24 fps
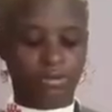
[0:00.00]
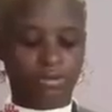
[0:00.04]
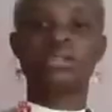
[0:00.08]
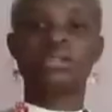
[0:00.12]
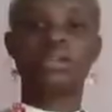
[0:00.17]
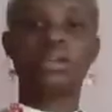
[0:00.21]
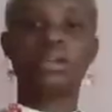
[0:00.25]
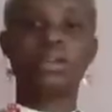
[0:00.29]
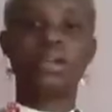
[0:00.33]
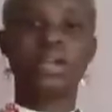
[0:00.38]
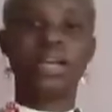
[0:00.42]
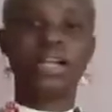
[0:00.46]

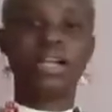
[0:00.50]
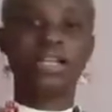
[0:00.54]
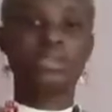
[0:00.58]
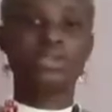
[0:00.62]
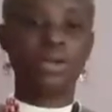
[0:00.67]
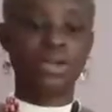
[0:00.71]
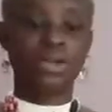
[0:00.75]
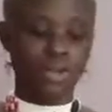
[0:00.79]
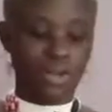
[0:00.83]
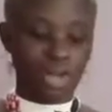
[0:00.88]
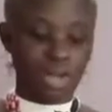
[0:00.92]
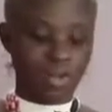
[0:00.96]
So
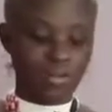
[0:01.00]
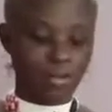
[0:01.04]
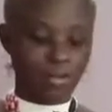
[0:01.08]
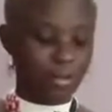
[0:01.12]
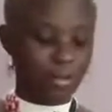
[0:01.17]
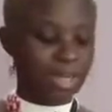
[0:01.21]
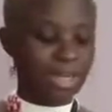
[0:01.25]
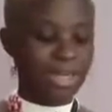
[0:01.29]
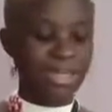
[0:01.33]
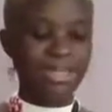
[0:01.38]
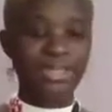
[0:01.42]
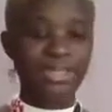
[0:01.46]
guys, what you
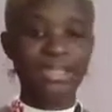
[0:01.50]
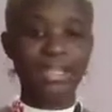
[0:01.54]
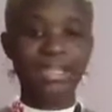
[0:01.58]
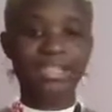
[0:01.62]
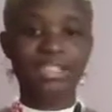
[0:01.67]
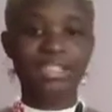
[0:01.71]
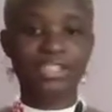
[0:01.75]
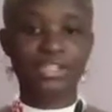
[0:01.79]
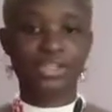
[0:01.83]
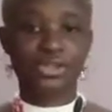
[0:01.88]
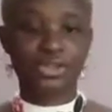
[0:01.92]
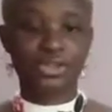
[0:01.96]
have to add
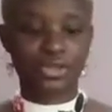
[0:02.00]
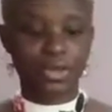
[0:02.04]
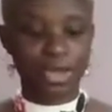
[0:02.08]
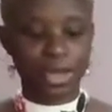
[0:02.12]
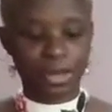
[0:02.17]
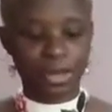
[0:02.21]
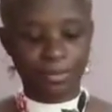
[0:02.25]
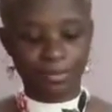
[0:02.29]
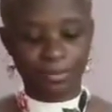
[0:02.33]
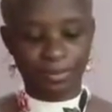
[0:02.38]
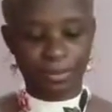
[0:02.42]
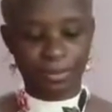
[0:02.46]
next is
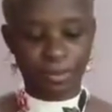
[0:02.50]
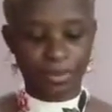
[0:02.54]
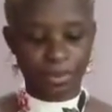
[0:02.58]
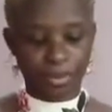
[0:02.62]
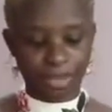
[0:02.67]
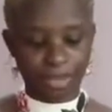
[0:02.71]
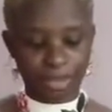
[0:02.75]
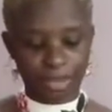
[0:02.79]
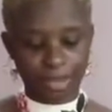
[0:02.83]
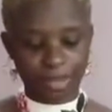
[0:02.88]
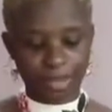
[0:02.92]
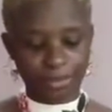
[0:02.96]
sugar.
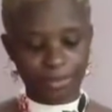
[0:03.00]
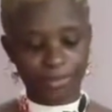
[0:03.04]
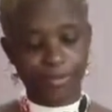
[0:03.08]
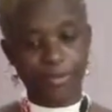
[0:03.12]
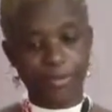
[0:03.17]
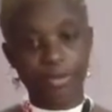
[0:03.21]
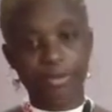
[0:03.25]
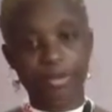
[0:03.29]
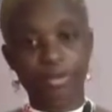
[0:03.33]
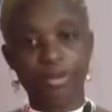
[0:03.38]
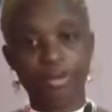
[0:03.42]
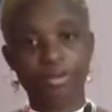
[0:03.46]

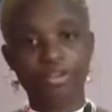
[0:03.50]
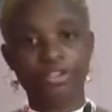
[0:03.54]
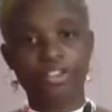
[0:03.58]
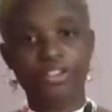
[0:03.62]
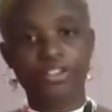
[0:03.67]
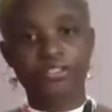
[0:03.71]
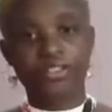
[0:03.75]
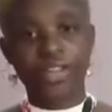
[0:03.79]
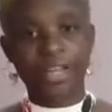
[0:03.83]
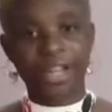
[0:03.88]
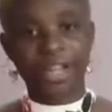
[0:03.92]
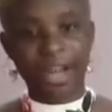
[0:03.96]
Okay.
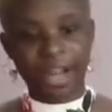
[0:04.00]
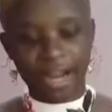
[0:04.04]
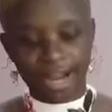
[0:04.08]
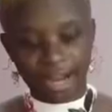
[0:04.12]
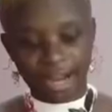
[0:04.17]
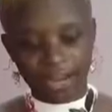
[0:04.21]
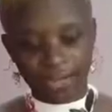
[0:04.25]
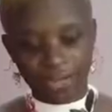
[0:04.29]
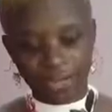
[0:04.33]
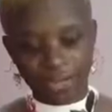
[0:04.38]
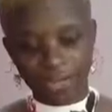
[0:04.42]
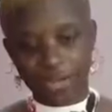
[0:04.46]
So over here
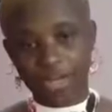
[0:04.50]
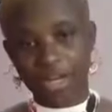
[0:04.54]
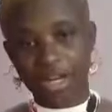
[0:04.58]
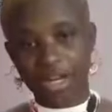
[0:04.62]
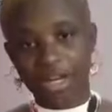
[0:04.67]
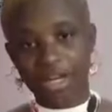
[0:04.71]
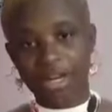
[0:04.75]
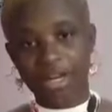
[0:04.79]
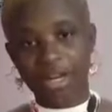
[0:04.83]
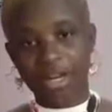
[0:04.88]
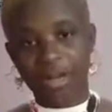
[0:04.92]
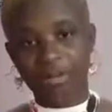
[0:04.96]
I have
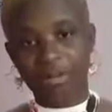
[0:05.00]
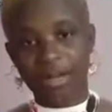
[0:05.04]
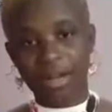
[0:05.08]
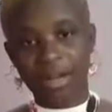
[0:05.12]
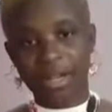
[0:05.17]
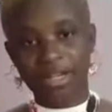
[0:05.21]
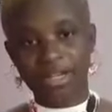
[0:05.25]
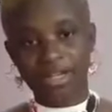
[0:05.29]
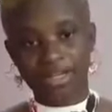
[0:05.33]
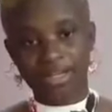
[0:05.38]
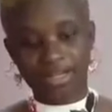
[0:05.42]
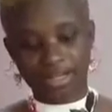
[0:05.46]
sugar. I
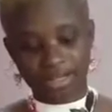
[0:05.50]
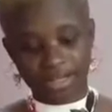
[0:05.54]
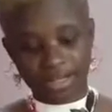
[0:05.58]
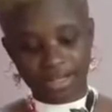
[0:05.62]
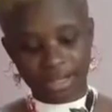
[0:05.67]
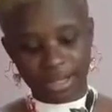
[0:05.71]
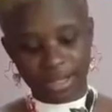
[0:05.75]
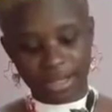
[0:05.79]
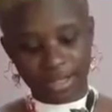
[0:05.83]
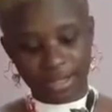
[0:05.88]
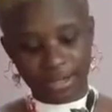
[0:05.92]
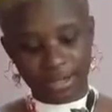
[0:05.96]
will add it
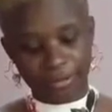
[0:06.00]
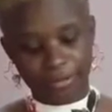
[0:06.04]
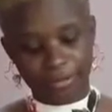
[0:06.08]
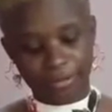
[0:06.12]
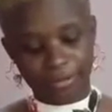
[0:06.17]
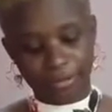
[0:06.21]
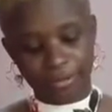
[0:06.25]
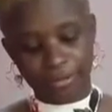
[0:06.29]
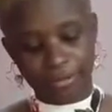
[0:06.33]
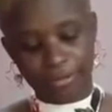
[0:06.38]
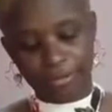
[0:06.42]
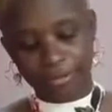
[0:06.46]
inside the
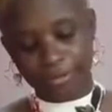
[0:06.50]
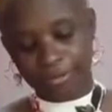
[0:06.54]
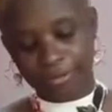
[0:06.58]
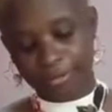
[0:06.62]
food.